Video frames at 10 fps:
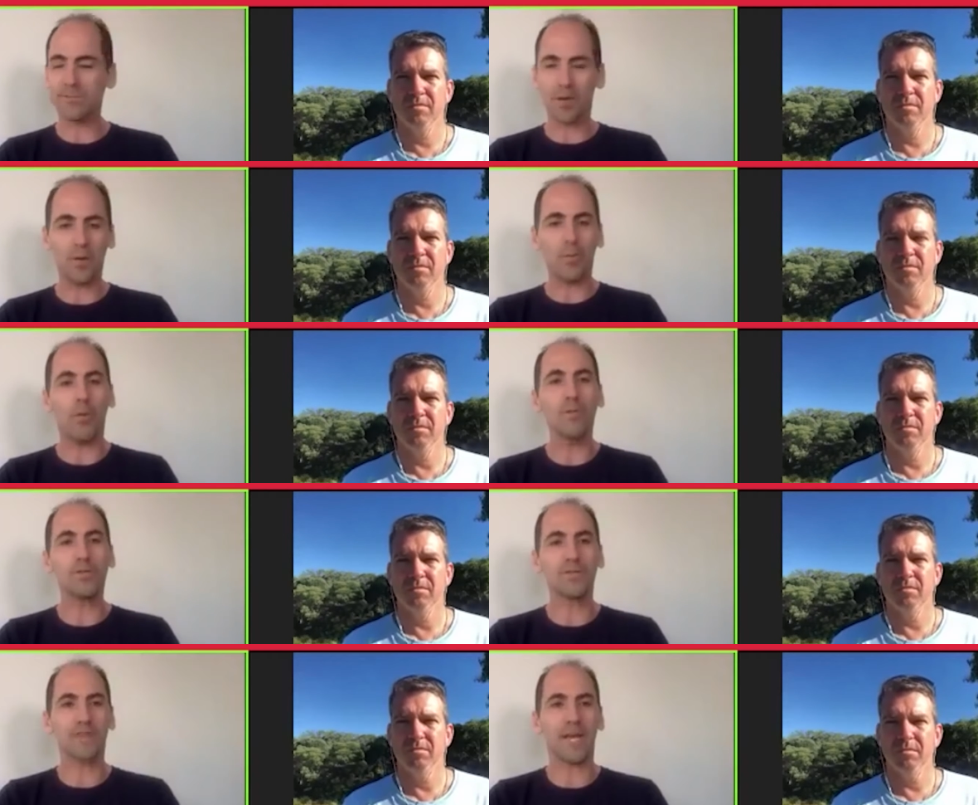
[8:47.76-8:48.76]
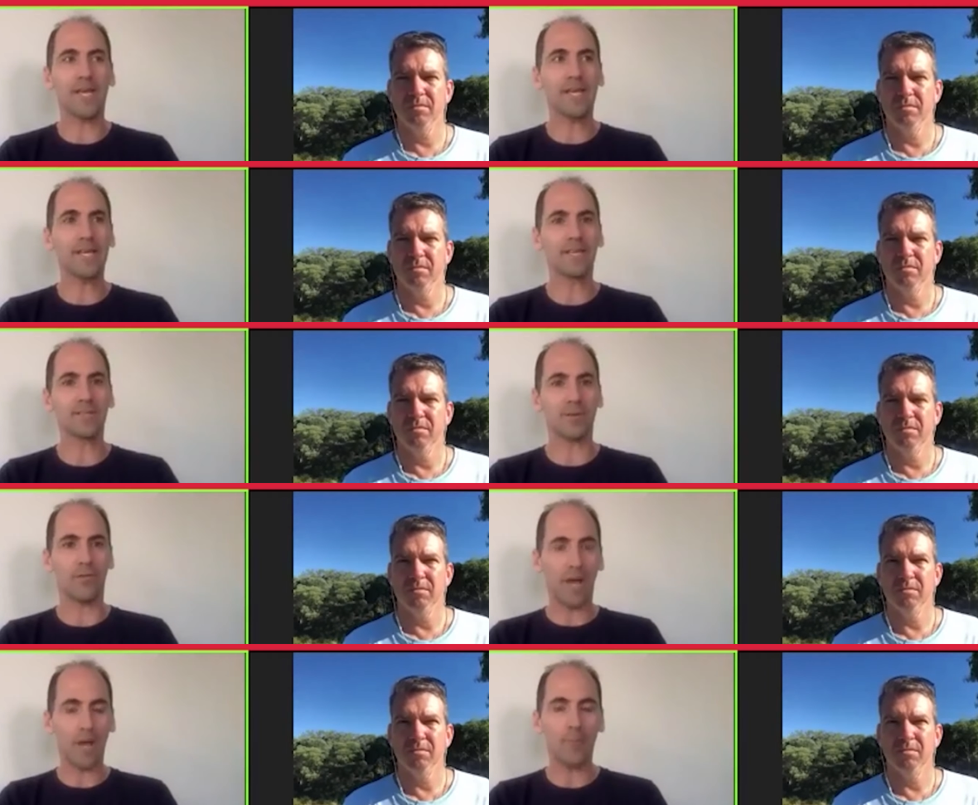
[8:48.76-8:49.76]
Speaker 1: Tony, what would you say is of
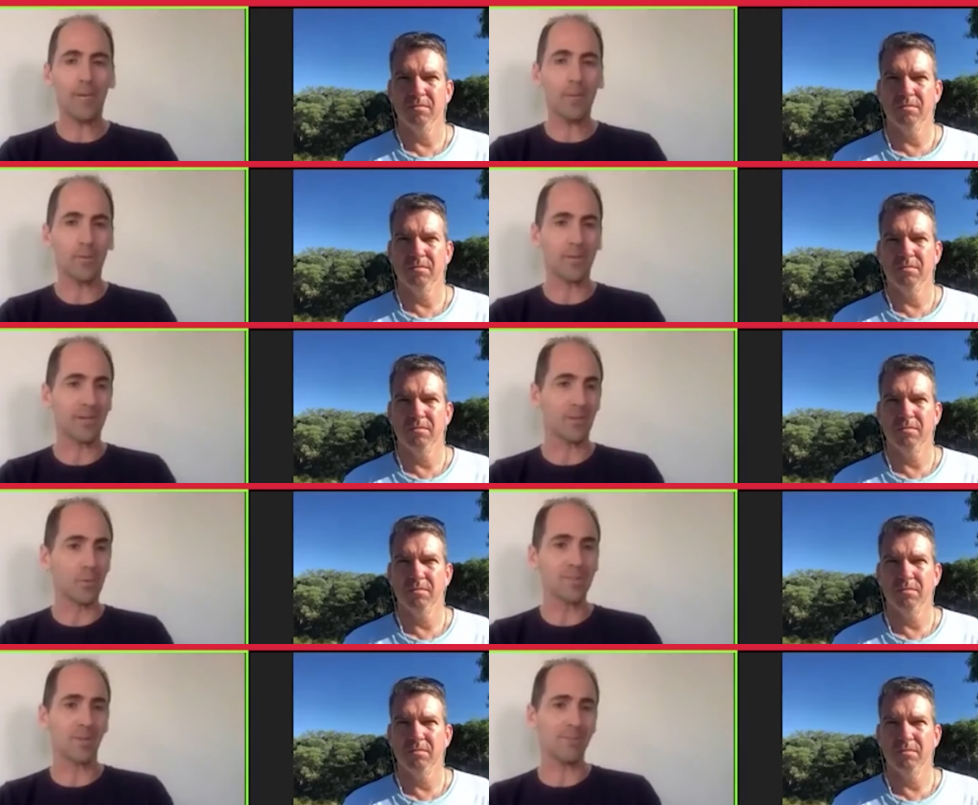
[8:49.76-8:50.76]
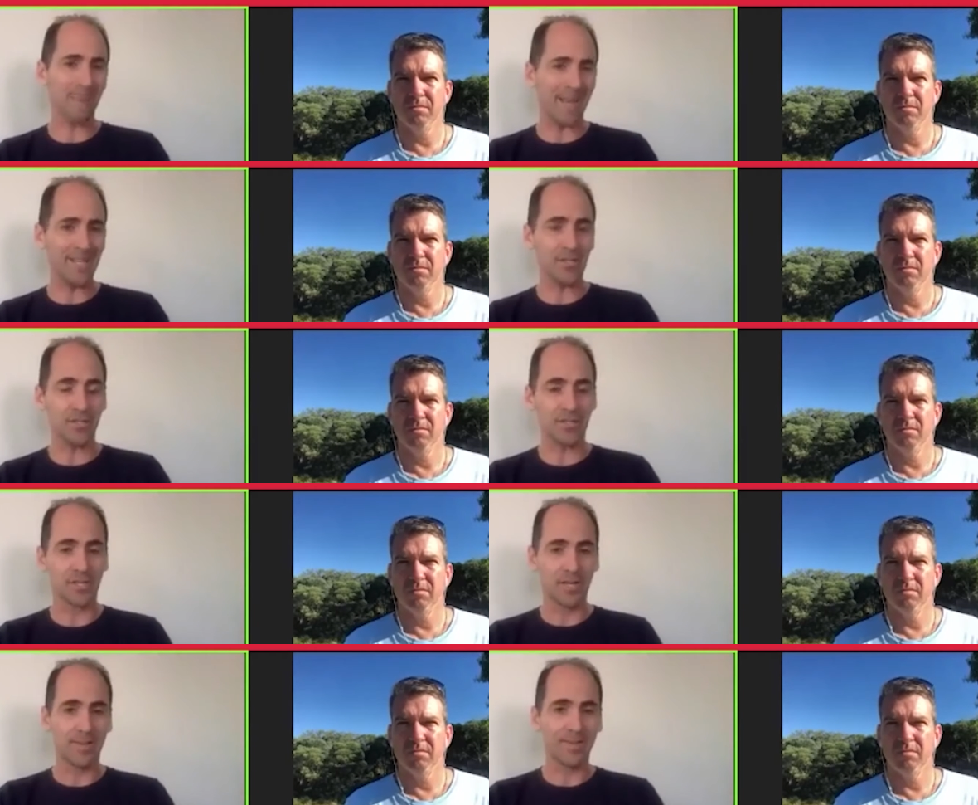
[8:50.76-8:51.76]
how people can look to manage
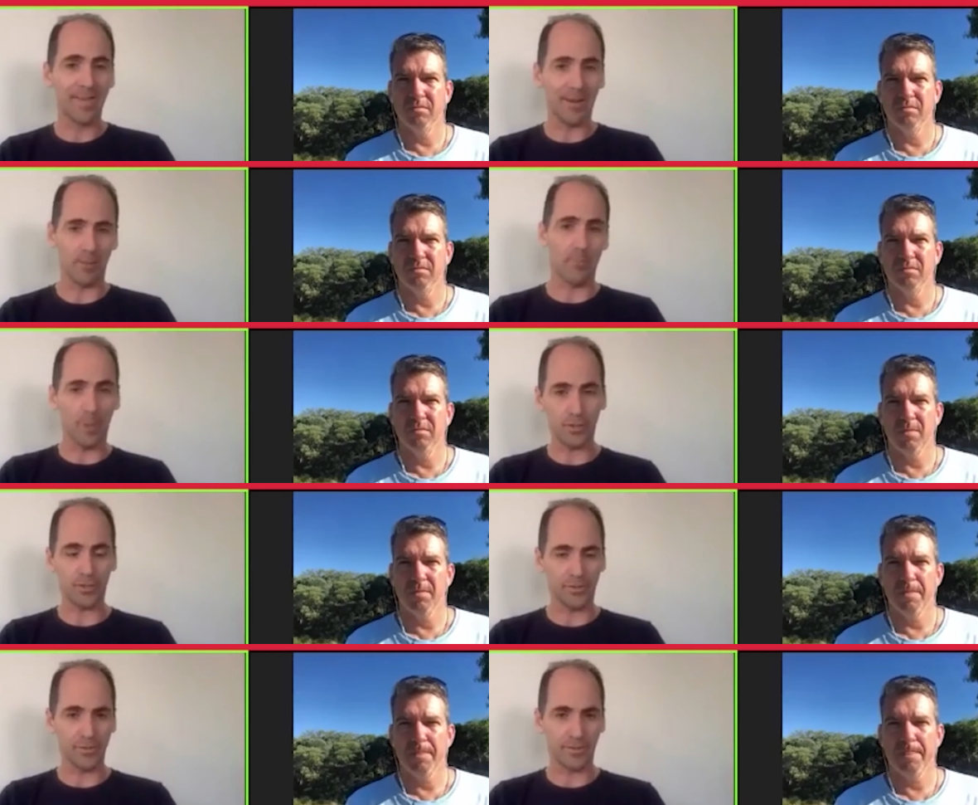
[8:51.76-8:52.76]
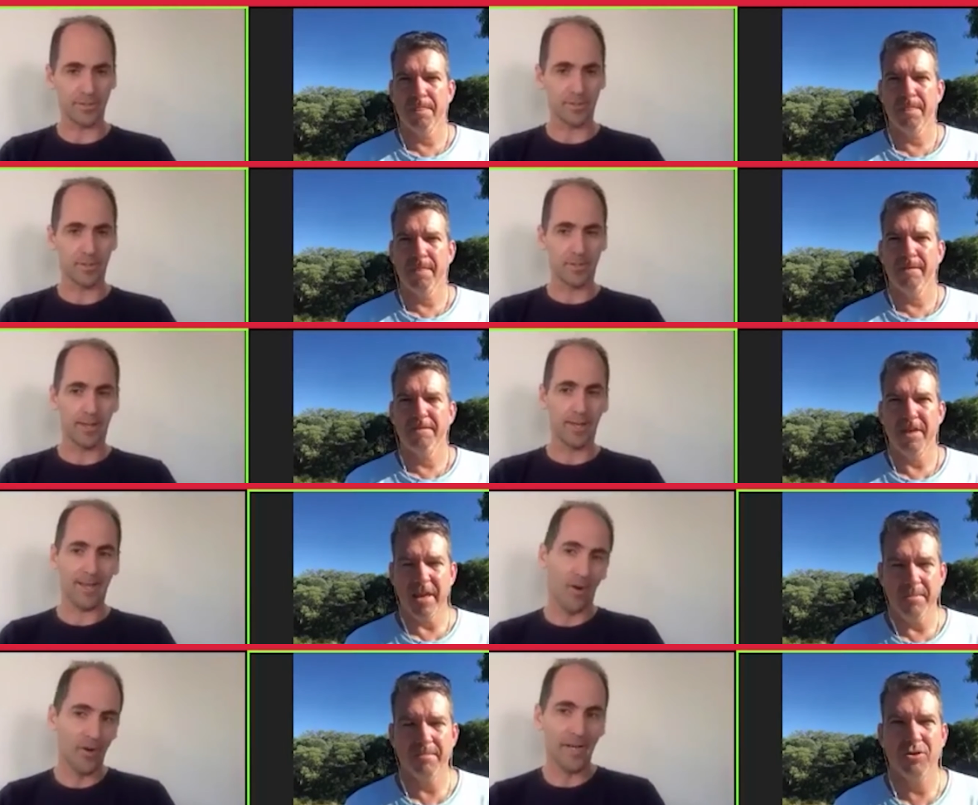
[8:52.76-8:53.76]
their emotions?
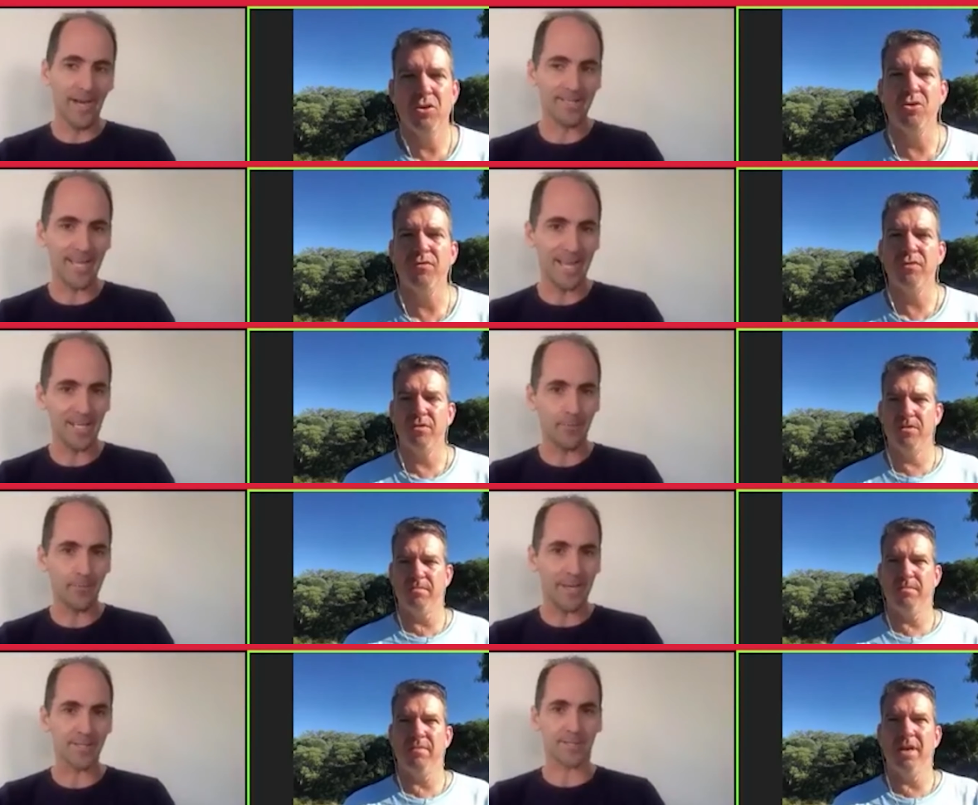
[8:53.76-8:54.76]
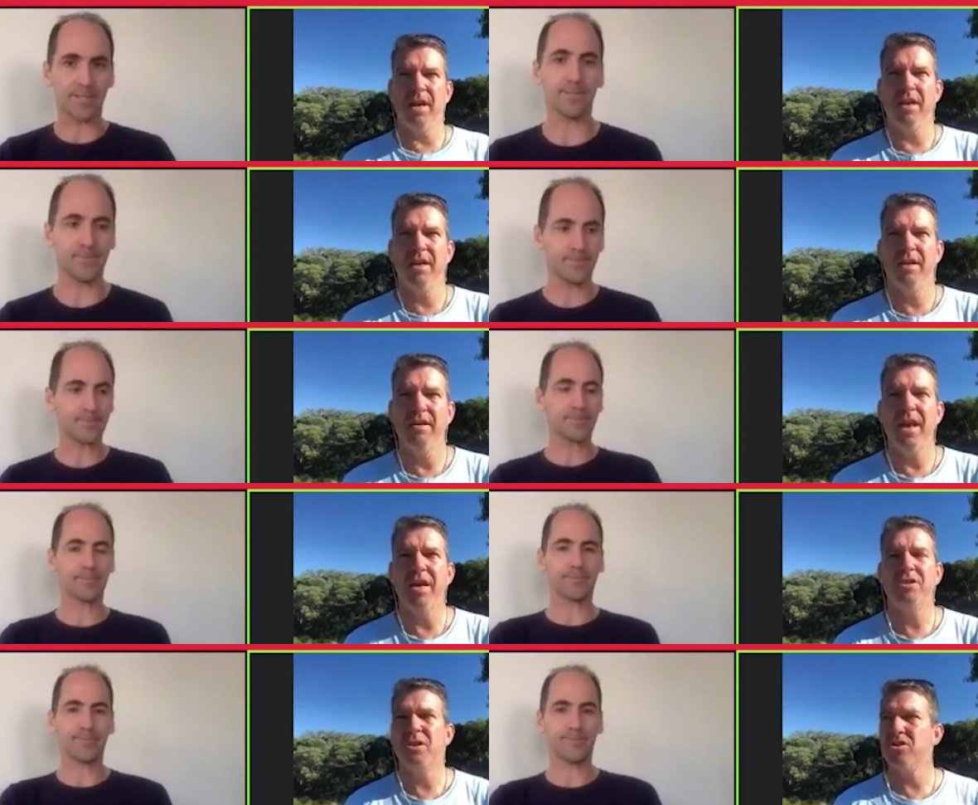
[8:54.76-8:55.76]
Speaker 2: Yep. On so, you, basis?
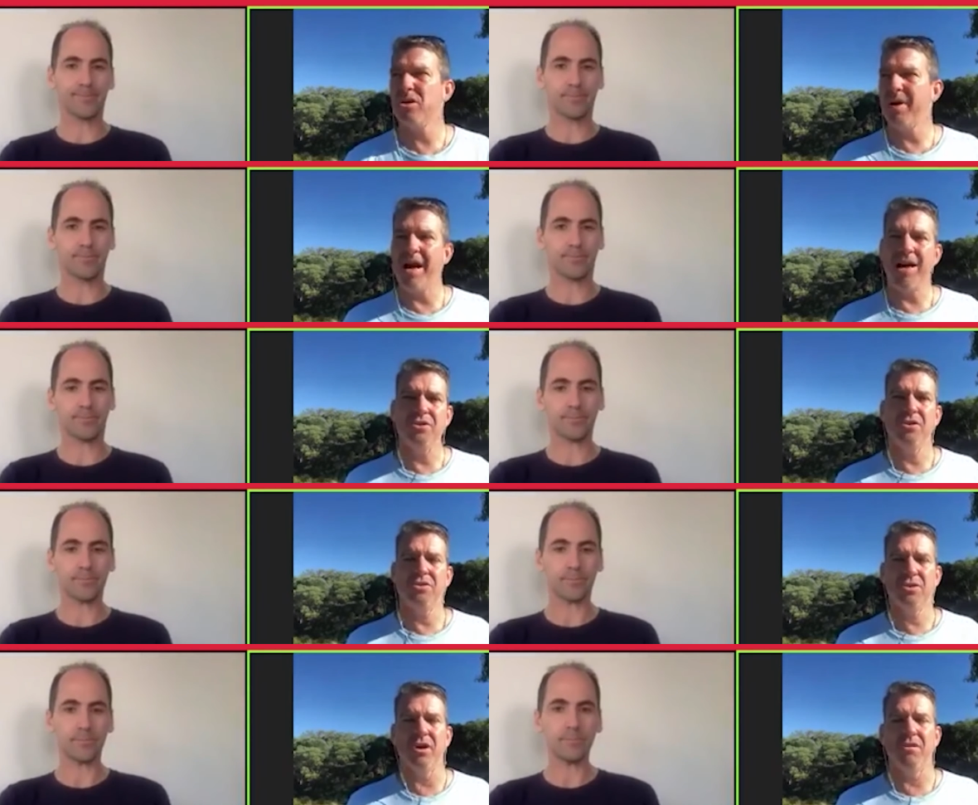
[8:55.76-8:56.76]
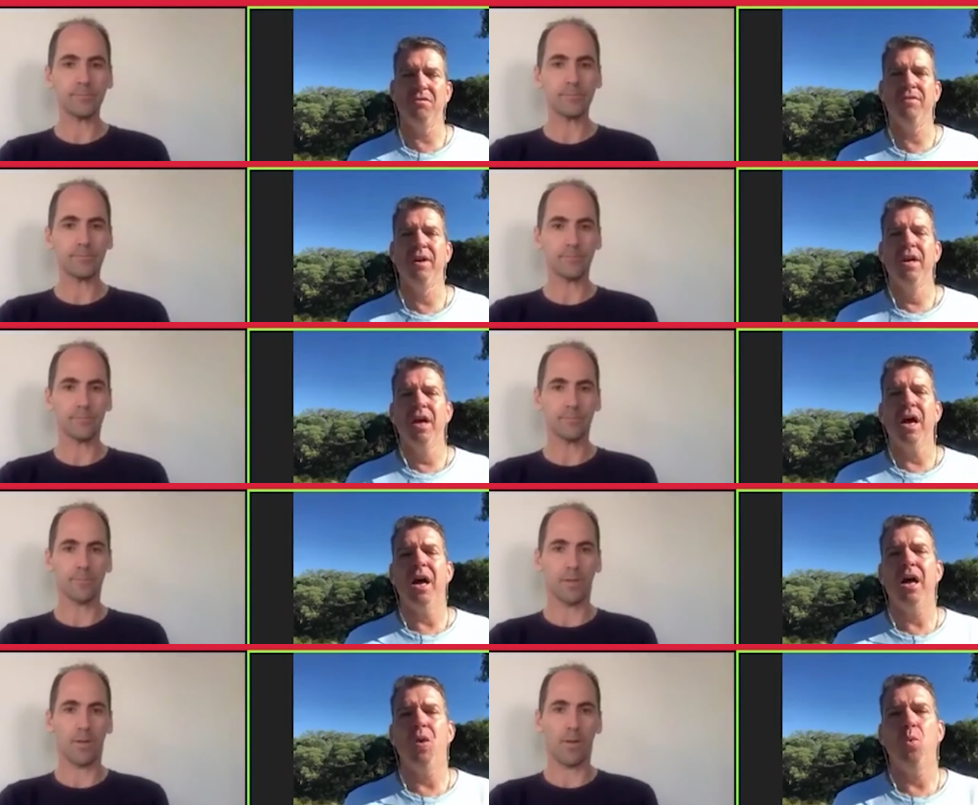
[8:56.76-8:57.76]
yeah. So, so ask yourself,
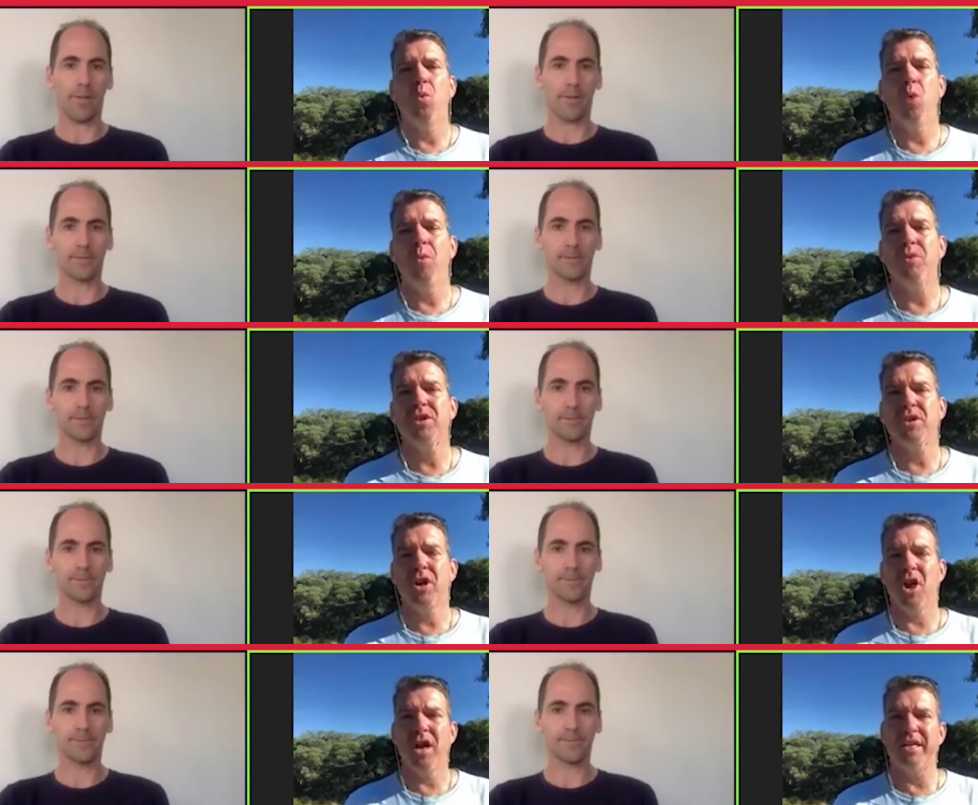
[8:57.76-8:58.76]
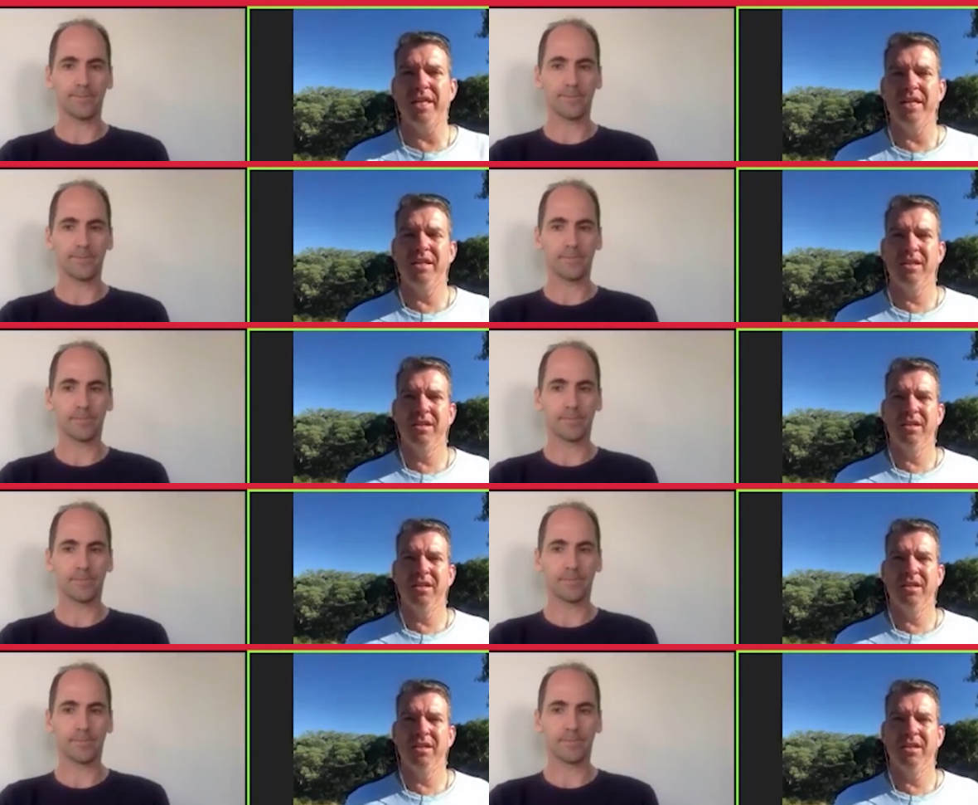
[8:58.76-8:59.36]
uh, what was it that I did